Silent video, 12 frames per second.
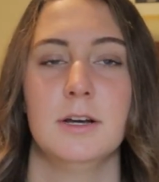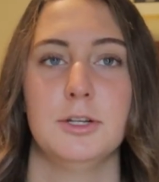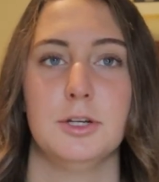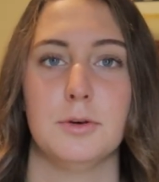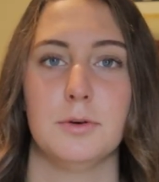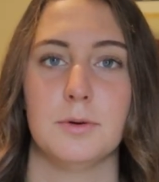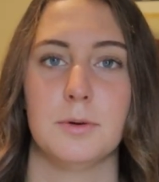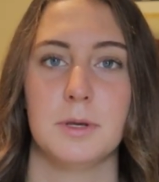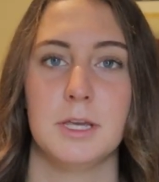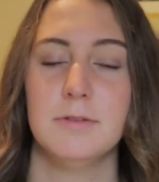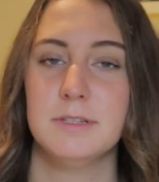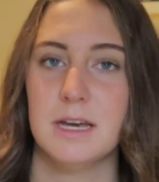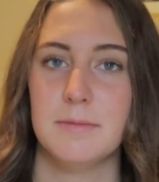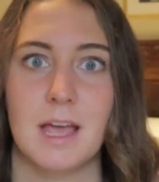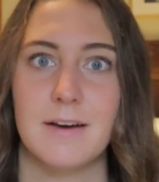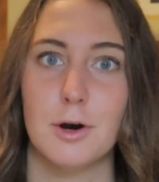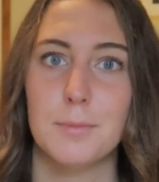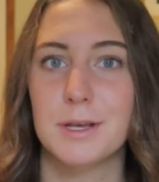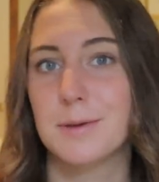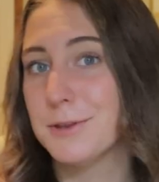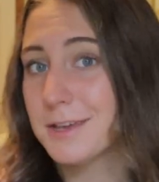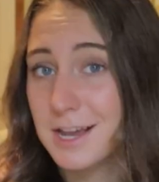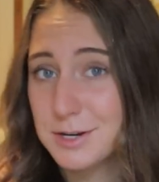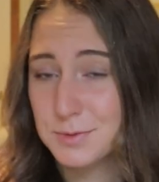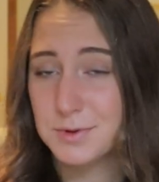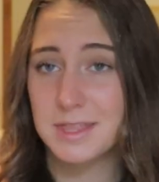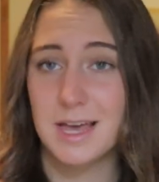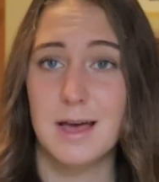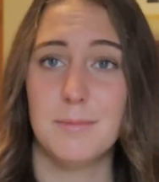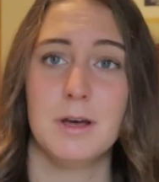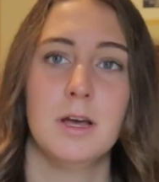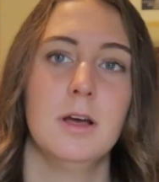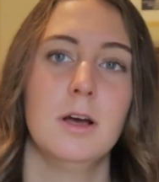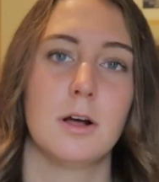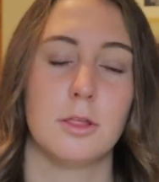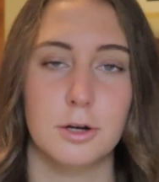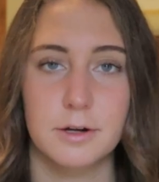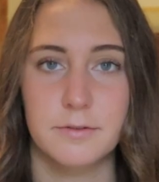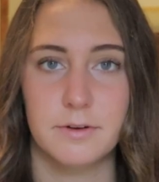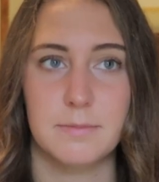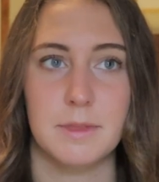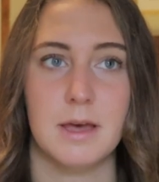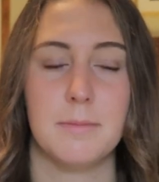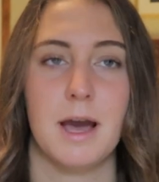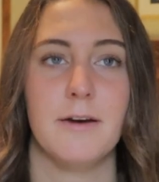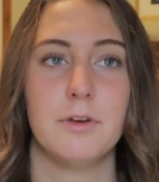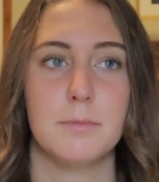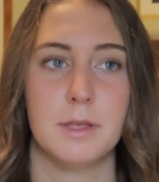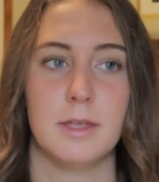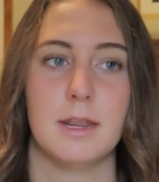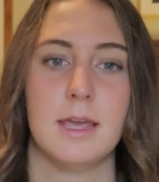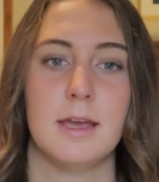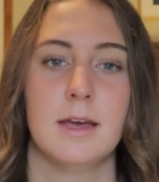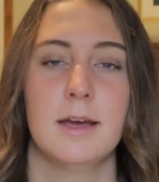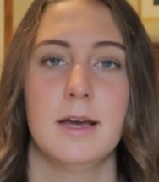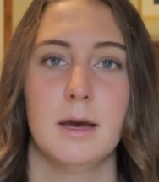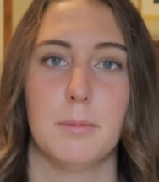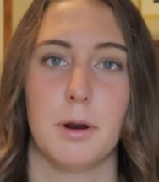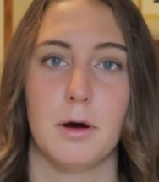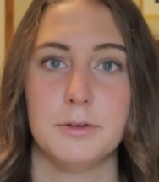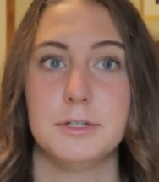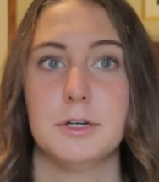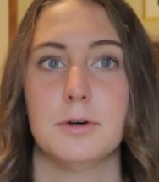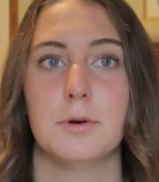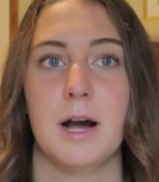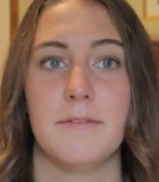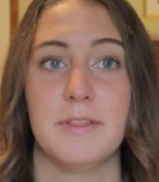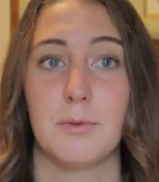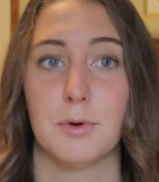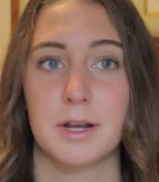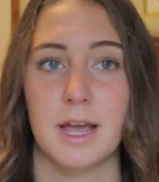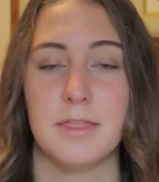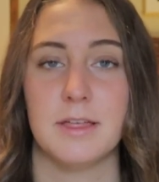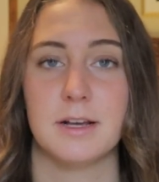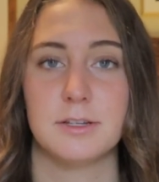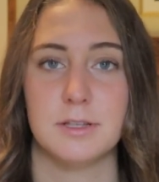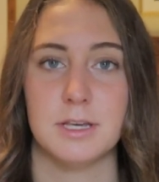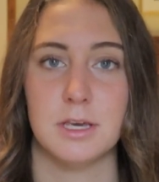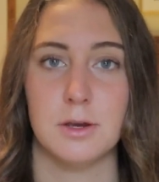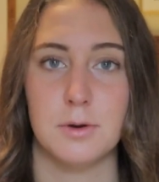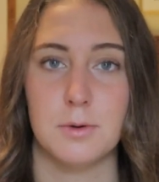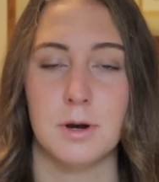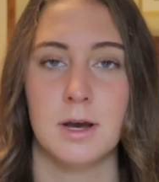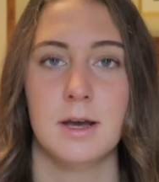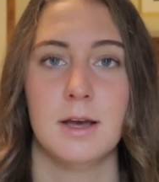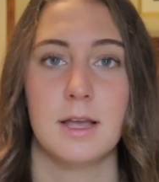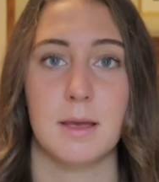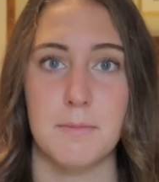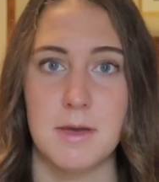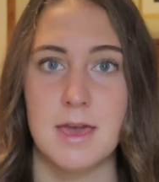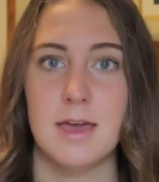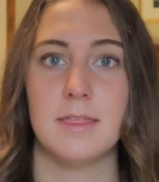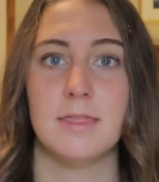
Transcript: to use them, have open communication with them, learn from them, have humility, but also have that work ethic so that you can be